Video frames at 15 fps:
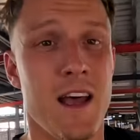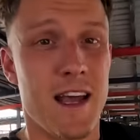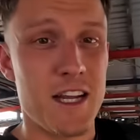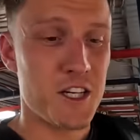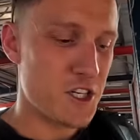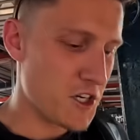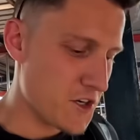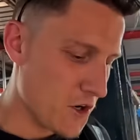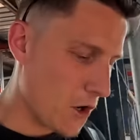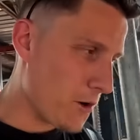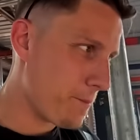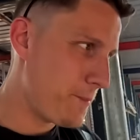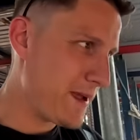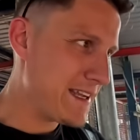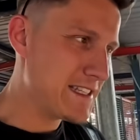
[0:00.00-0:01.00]
It should not
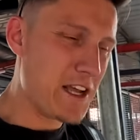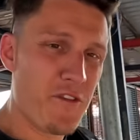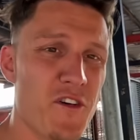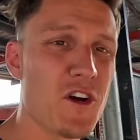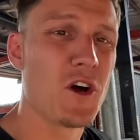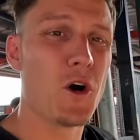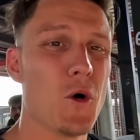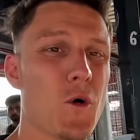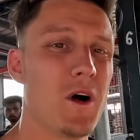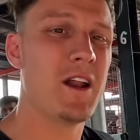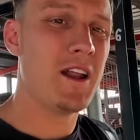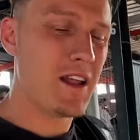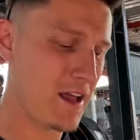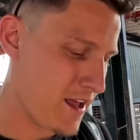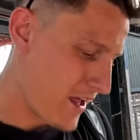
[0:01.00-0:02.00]
be difficult
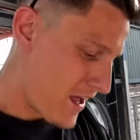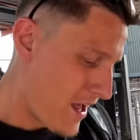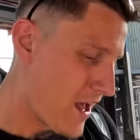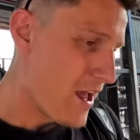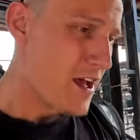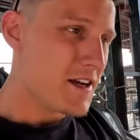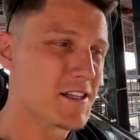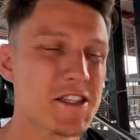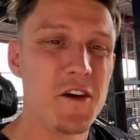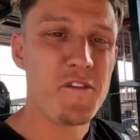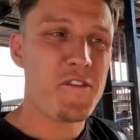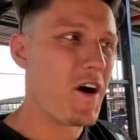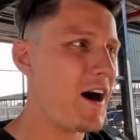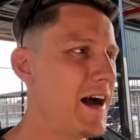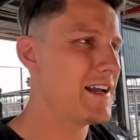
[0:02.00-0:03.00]
to
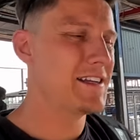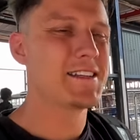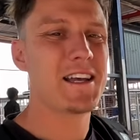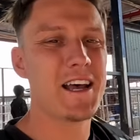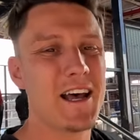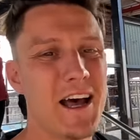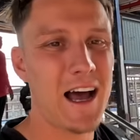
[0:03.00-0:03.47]
find